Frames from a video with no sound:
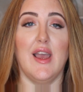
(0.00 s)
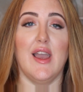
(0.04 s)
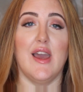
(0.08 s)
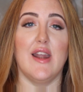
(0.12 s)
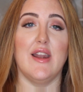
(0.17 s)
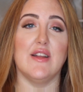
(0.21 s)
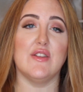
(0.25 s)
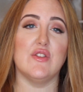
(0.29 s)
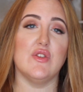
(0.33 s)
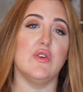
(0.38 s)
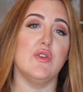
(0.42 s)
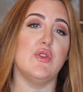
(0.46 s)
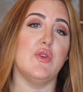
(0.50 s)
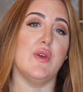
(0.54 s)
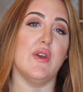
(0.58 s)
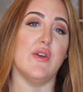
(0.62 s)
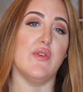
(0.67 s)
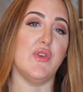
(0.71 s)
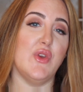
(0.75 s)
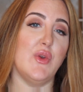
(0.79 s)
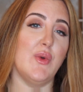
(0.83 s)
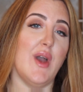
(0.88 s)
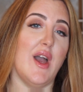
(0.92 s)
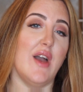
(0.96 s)
And I told you,
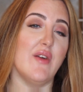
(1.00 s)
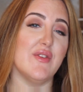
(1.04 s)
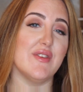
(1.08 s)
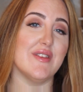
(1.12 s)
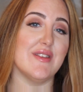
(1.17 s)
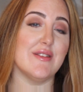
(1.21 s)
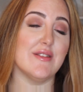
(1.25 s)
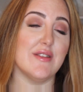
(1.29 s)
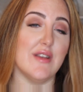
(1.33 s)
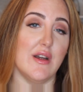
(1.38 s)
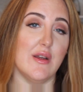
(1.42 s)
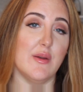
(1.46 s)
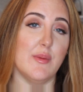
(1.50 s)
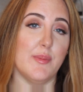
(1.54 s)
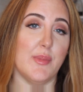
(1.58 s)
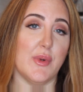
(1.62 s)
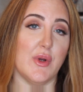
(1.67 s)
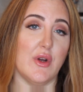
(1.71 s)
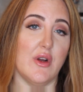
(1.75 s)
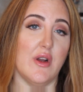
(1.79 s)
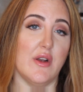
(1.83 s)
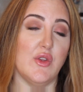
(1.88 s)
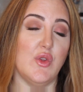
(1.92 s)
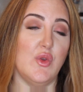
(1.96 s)
if you have a
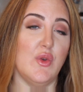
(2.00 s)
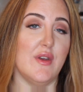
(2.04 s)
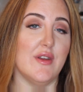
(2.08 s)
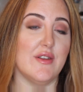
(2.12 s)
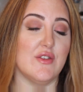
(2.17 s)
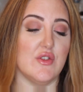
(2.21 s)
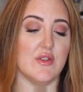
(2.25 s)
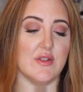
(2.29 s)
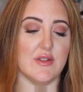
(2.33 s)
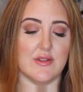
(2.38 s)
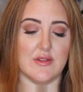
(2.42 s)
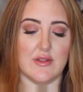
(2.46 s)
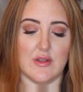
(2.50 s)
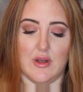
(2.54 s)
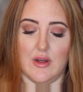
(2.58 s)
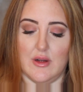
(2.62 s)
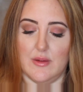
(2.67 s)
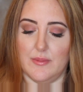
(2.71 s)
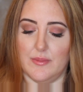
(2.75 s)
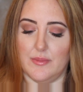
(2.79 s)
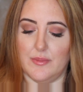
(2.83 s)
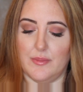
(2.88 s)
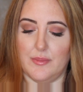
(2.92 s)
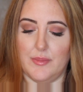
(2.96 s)
sunburn, you could just
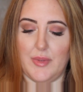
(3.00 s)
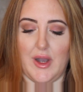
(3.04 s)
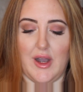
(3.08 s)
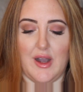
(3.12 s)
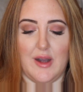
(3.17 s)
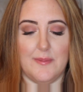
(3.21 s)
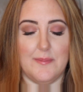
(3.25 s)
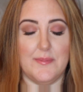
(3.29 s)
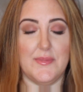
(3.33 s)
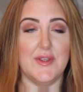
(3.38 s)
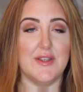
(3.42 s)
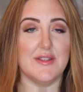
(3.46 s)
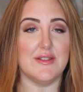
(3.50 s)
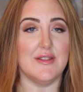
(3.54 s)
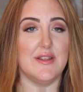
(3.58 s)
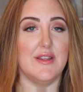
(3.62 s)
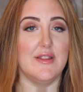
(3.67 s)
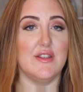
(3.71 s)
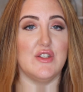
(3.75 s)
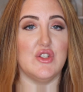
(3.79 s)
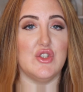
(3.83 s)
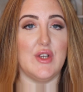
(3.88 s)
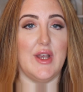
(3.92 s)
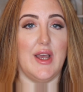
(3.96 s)
pop this
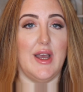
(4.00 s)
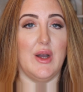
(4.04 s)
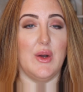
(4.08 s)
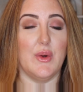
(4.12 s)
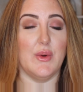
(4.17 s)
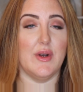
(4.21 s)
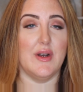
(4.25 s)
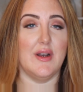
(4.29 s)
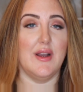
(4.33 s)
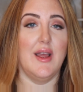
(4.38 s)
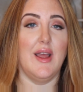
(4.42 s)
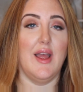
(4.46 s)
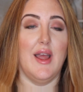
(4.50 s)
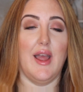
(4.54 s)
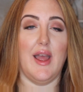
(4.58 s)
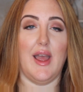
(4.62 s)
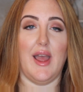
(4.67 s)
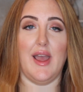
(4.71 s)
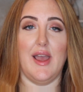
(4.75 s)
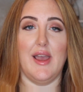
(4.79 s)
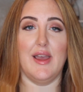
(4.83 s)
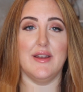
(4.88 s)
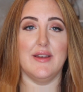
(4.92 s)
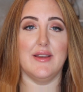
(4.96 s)
in the shower
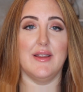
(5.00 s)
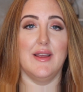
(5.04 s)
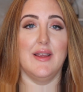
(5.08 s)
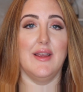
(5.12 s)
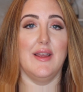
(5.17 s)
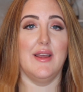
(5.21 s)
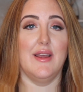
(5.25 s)
and